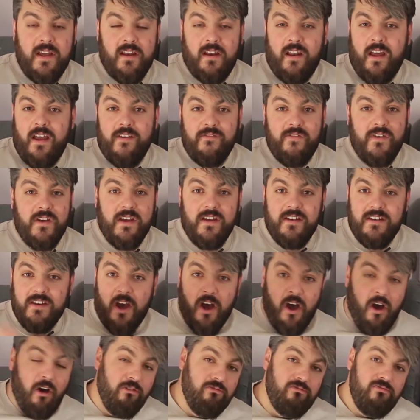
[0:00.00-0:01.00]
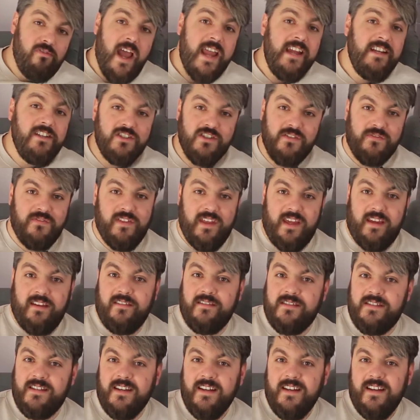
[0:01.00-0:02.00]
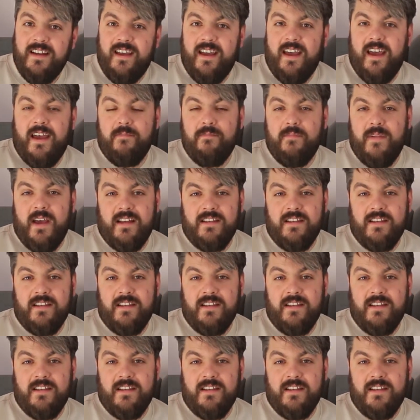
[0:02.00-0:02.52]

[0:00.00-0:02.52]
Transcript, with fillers: and I have heard a whole range of things um,